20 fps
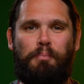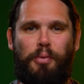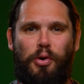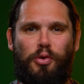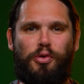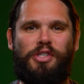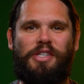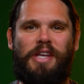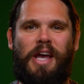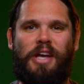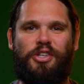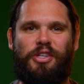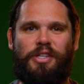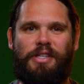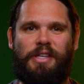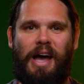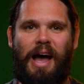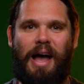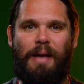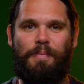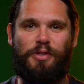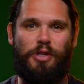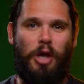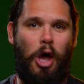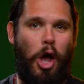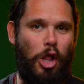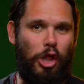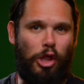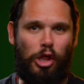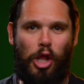Boost session times,
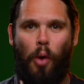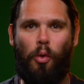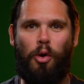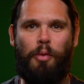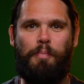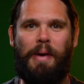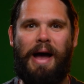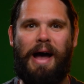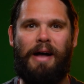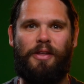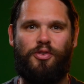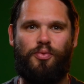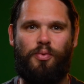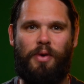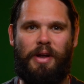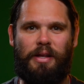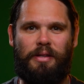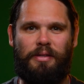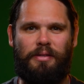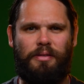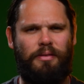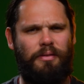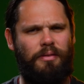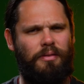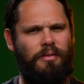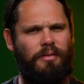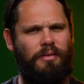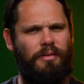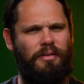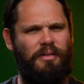lower bounce rate.
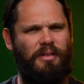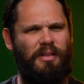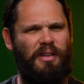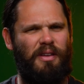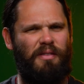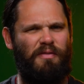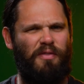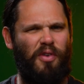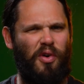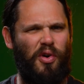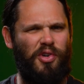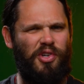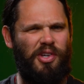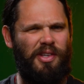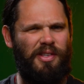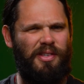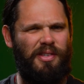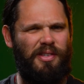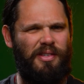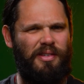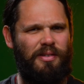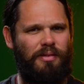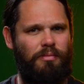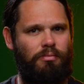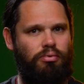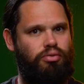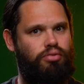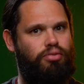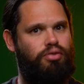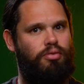Conversions?
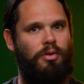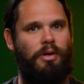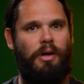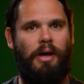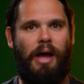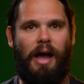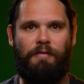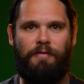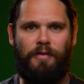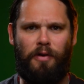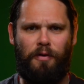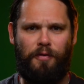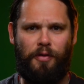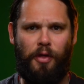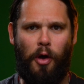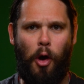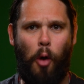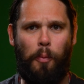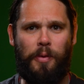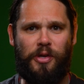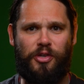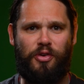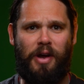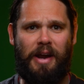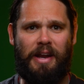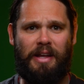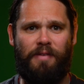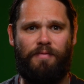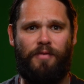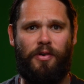I feel for the homies
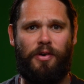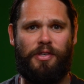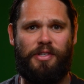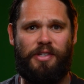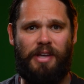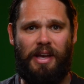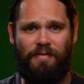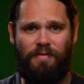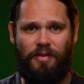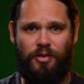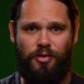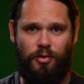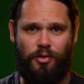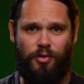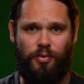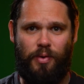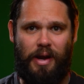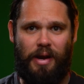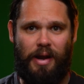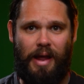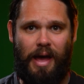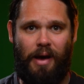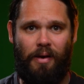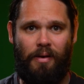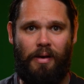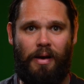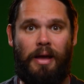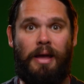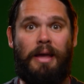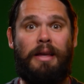trying to convert site visitors right now,
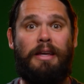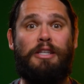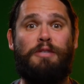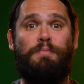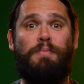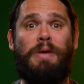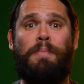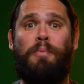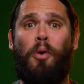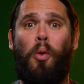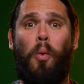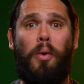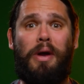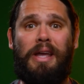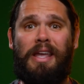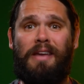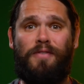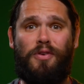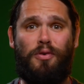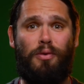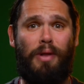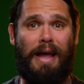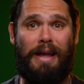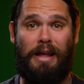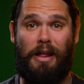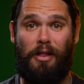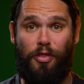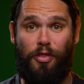because people will give you like